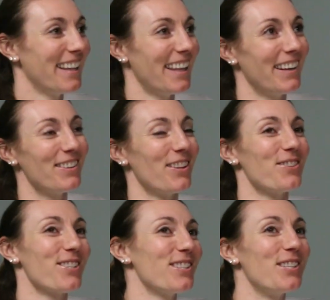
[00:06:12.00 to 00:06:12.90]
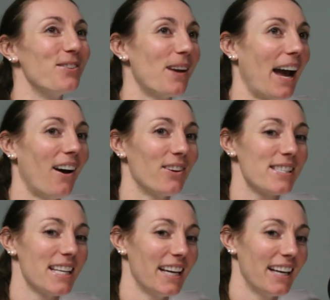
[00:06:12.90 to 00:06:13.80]
those are two
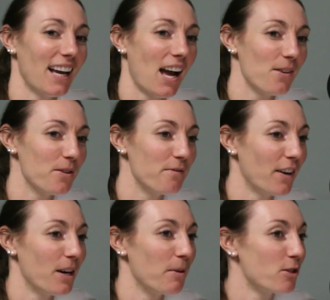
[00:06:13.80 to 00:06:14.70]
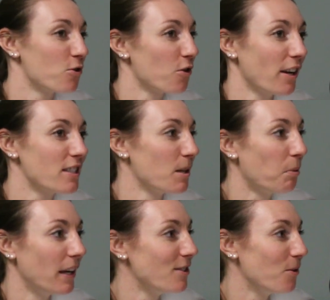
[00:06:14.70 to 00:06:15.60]
gals that I would very much trust to
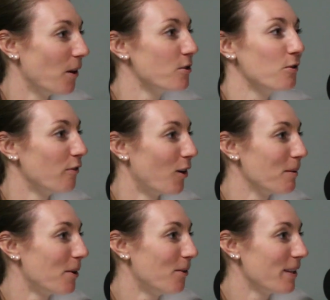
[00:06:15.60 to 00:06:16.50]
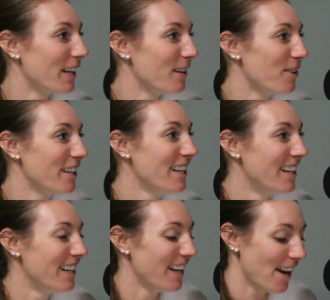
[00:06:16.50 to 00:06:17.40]
play 2-on-2 volleyball with anyone.
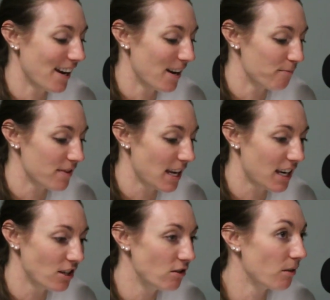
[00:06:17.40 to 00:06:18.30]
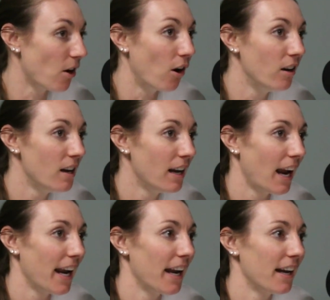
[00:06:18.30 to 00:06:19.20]
They can do it all.
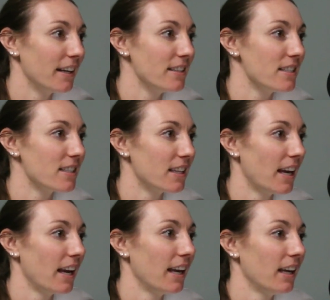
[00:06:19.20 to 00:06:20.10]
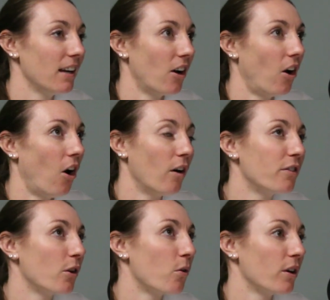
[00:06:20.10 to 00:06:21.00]
And they, off
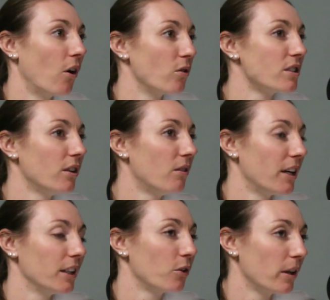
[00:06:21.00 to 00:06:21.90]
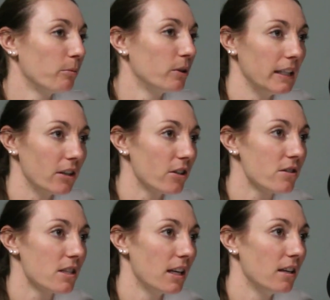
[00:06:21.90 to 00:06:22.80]
the court also are incredible
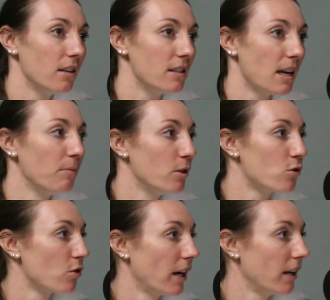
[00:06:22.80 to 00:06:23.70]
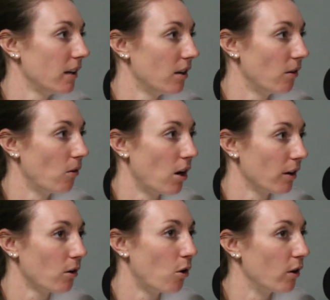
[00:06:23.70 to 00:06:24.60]
leaders. They demonstrate, you know,
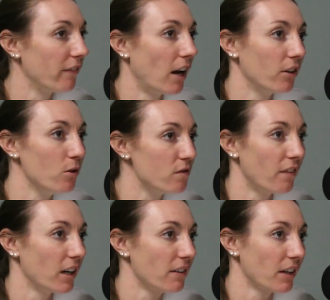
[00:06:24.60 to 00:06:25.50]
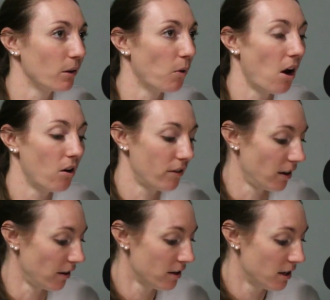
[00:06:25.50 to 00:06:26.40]
our core values very, very well.
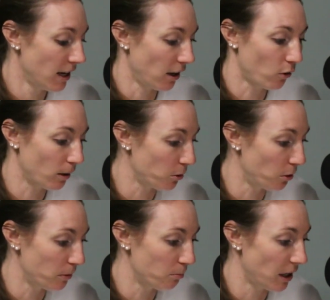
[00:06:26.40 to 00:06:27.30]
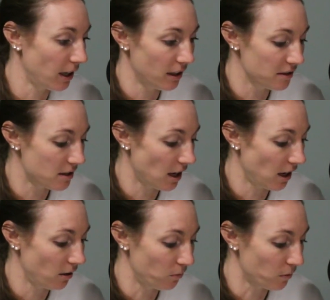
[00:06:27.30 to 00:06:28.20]
They're incredible human beings.
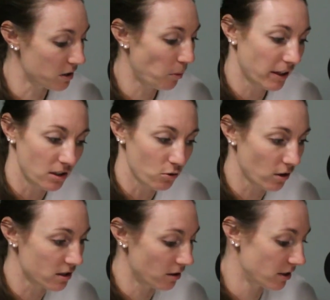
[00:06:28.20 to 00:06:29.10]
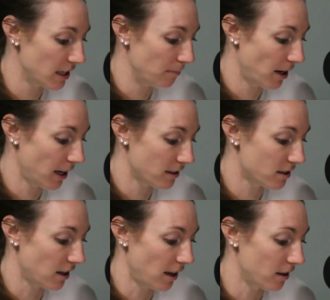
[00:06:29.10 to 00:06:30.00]
They respect and trust their
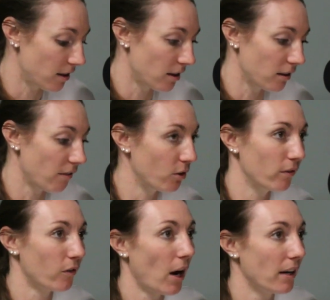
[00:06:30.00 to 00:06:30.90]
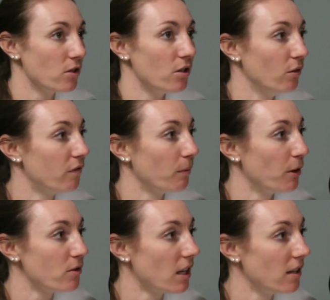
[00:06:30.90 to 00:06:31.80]
teammates, and the level of gratitude from
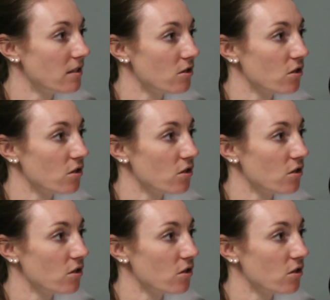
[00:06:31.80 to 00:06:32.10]
those kids is